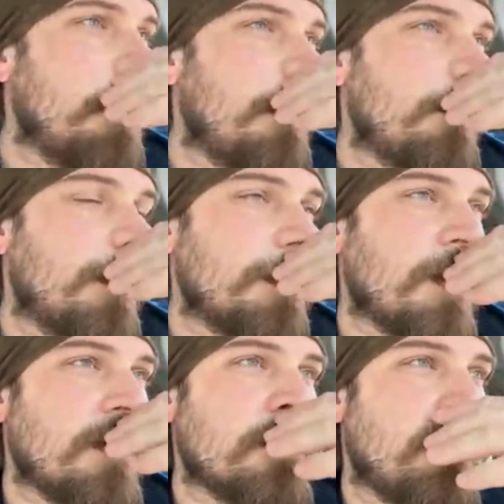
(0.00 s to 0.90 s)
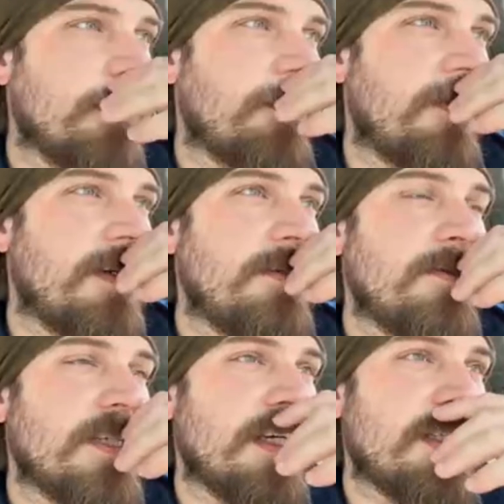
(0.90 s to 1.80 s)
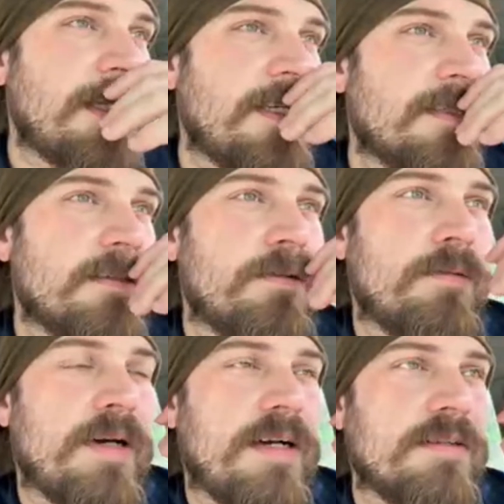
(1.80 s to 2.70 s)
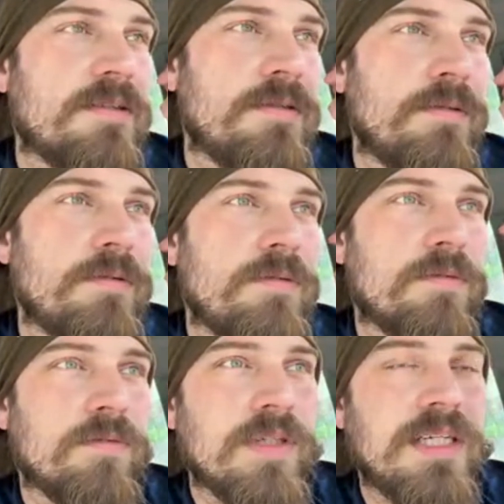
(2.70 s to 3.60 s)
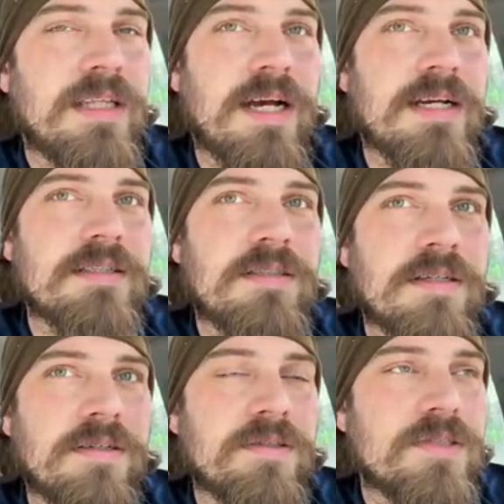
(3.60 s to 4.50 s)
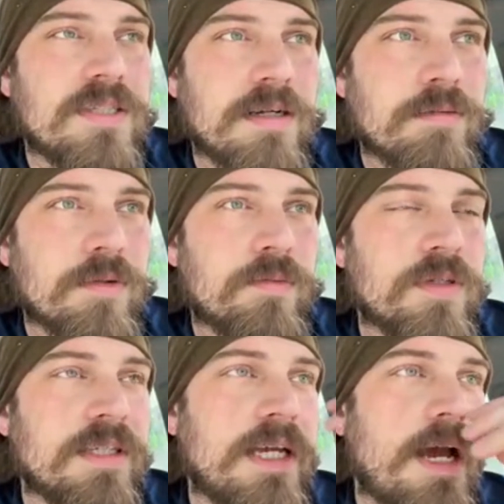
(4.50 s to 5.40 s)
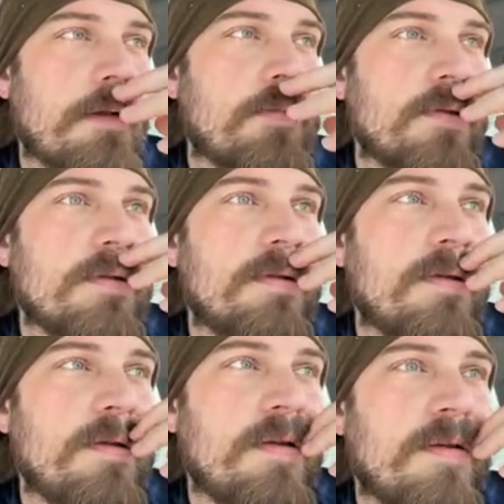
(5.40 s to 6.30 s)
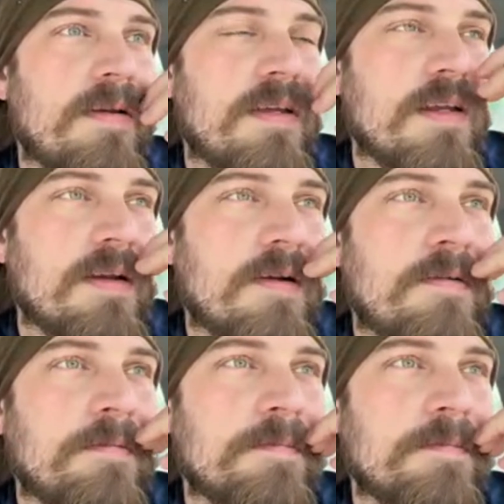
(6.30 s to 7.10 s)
when I talked to my other friend, he was like, it takes a little while to realize, to understand what really happened, you know?